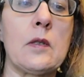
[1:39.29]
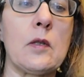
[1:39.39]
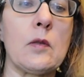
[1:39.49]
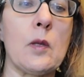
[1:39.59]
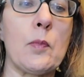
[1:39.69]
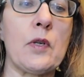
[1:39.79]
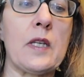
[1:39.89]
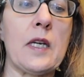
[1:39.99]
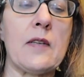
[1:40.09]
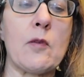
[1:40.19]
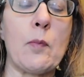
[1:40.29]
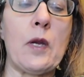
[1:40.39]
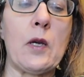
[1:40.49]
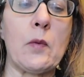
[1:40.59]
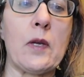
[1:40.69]
A really pretty, kind of a
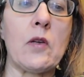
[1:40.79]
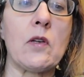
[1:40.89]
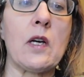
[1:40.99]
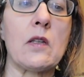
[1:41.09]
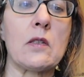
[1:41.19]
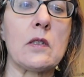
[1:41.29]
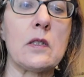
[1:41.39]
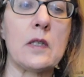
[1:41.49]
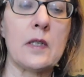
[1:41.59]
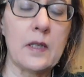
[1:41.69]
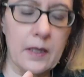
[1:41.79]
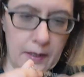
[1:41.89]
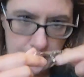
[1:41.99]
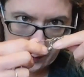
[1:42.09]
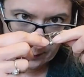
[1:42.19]
periwinkle color.
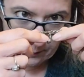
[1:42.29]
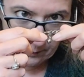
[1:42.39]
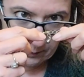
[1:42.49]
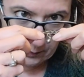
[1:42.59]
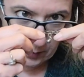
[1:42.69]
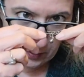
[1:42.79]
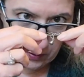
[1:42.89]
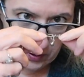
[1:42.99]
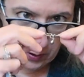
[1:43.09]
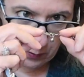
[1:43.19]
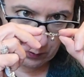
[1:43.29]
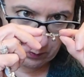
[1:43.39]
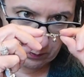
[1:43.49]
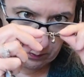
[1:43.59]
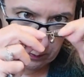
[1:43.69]
Uh, there's no,
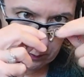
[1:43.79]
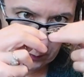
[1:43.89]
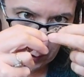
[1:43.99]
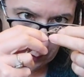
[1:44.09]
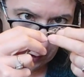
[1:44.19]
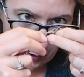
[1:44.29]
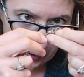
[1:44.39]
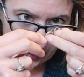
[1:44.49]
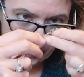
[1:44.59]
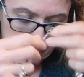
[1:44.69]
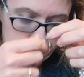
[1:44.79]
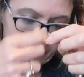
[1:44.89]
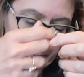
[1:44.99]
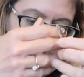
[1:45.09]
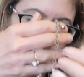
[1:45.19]
no mark on it.
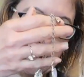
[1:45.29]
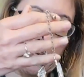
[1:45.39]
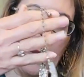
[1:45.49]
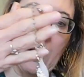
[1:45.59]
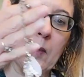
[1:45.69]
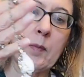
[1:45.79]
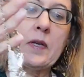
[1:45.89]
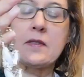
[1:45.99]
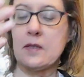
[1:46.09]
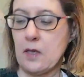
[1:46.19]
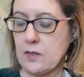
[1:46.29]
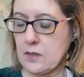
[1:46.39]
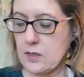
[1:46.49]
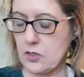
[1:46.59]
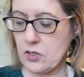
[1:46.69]
But it's in nice
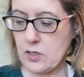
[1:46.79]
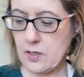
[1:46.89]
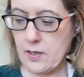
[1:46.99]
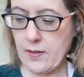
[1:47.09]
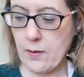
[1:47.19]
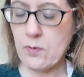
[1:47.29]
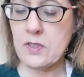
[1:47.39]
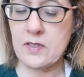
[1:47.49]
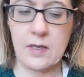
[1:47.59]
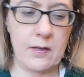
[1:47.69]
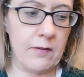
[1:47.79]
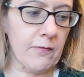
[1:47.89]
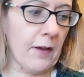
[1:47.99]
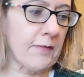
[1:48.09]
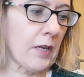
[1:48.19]
condition. And that was
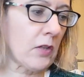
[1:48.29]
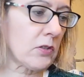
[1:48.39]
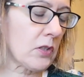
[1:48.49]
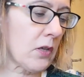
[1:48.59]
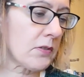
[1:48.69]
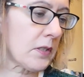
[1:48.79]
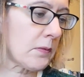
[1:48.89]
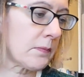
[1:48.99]
uh, $5 also.